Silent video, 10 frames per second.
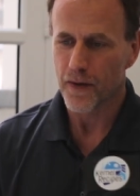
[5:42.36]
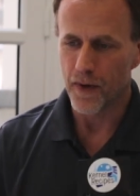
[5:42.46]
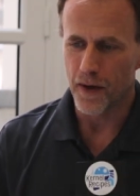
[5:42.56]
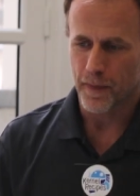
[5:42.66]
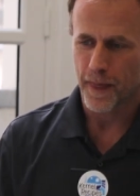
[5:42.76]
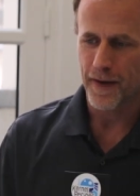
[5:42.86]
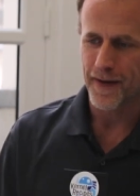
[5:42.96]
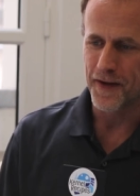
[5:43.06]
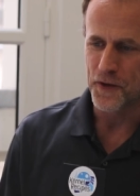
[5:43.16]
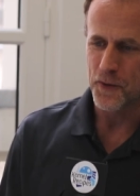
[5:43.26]
well
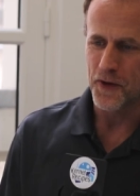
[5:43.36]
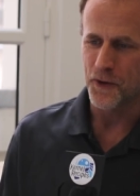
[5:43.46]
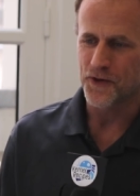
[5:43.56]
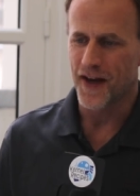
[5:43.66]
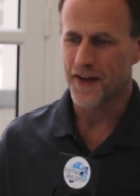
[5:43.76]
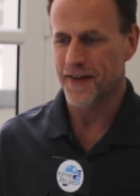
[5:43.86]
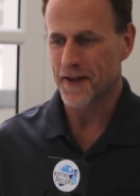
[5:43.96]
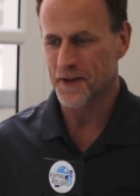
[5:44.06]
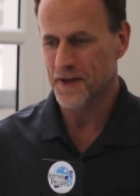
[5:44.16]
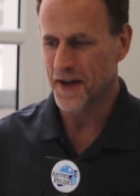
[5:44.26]
it's one of those sad
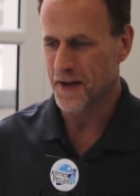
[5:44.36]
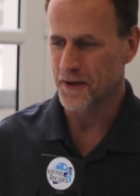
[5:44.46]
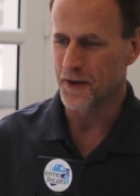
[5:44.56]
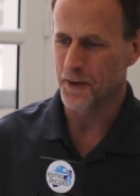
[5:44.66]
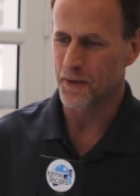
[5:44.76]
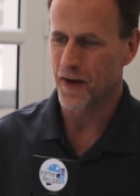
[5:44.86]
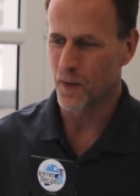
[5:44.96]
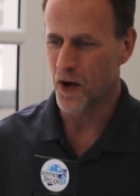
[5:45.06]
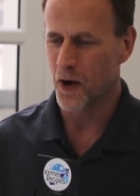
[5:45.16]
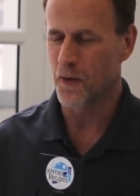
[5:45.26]
things that you know
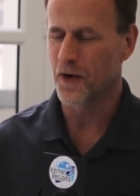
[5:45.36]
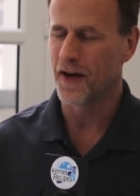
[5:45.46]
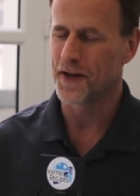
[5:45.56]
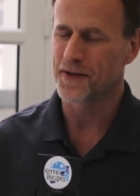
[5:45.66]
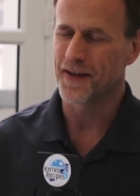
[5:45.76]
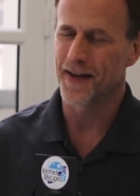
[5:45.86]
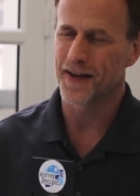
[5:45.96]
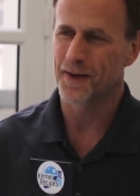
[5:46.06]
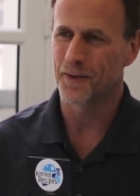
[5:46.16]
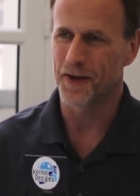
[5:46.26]
we all realize
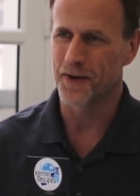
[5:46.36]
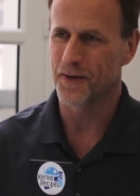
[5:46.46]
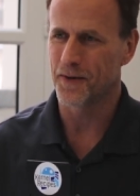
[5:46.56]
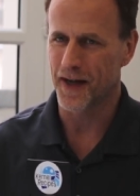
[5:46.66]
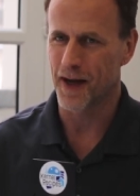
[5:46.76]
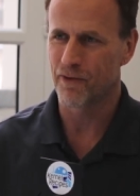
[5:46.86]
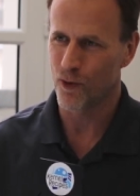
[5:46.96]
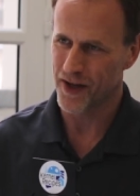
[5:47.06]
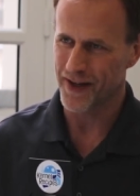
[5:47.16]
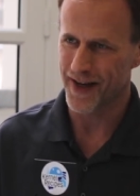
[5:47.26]
that when you like I'm
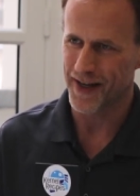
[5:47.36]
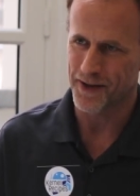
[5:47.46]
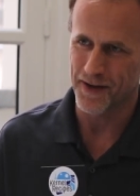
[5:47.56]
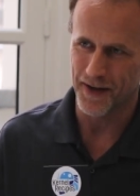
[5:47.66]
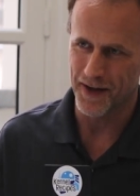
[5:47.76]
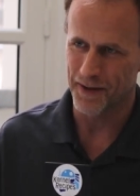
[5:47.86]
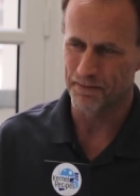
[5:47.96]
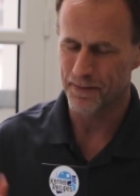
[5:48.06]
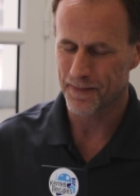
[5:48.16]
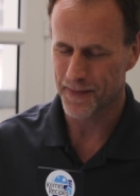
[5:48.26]
49,
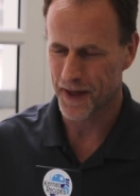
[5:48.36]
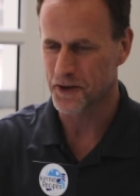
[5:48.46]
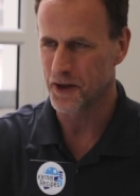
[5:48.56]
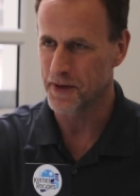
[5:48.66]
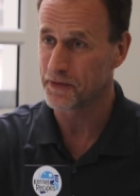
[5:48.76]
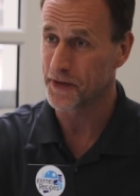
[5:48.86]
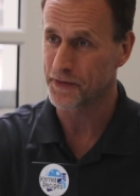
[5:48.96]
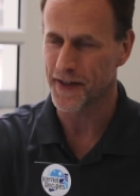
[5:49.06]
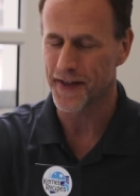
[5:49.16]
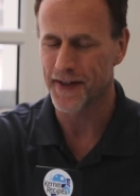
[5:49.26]
um, next year I'll be
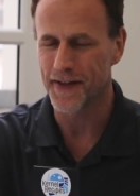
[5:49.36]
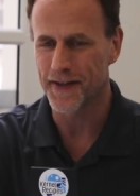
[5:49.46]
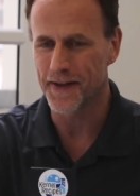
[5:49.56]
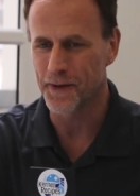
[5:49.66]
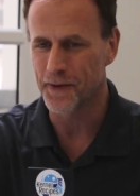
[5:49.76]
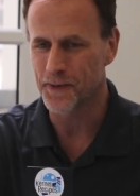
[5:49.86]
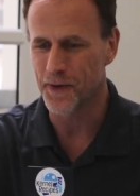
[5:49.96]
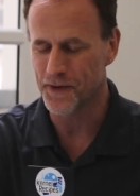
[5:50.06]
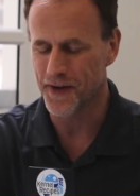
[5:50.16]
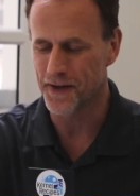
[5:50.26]
50, and you know it's
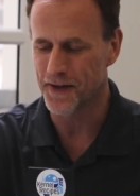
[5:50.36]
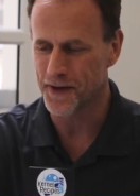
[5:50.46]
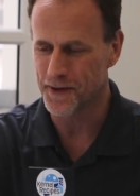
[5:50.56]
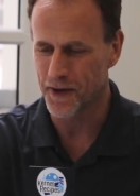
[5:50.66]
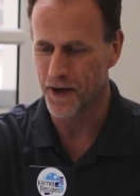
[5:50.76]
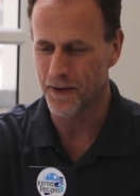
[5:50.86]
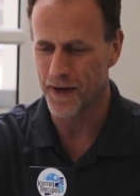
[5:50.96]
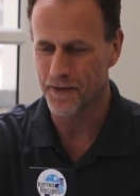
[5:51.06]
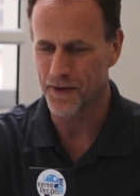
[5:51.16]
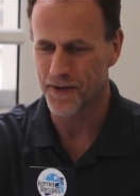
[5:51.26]
one of those sad things that we all
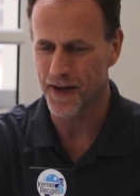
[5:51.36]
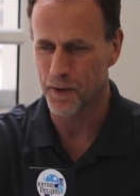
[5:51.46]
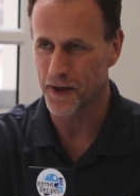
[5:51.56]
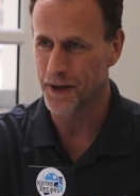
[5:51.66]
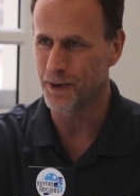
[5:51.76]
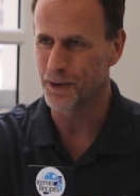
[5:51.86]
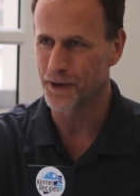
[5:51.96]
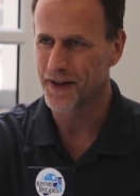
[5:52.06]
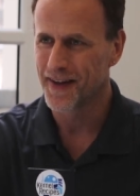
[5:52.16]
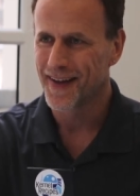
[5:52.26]
have to say we're getting
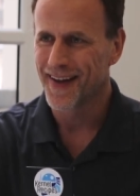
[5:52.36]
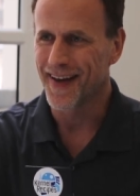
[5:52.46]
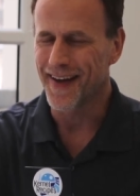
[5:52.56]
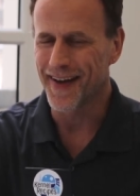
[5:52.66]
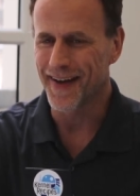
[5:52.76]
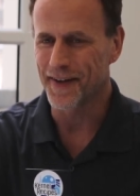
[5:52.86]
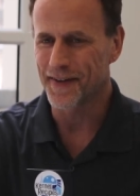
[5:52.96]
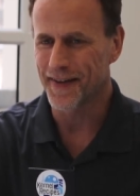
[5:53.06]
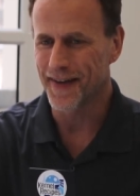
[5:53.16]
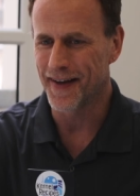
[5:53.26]
older.
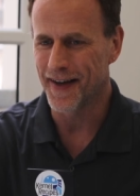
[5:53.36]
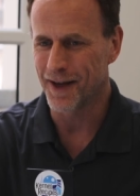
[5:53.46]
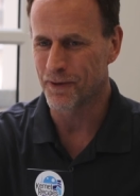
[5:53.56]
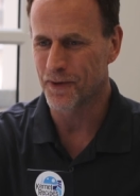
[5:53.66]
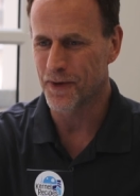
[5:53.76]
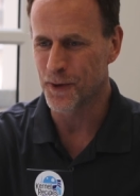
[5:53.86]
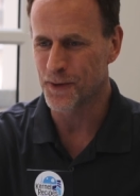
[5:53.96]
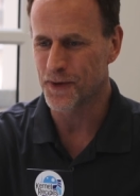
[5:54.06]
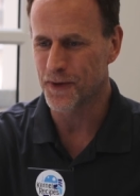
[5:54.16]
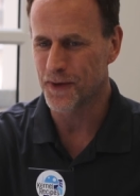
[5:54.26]
And I
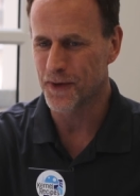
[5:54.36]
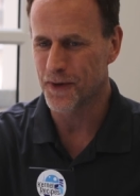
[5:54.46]
there's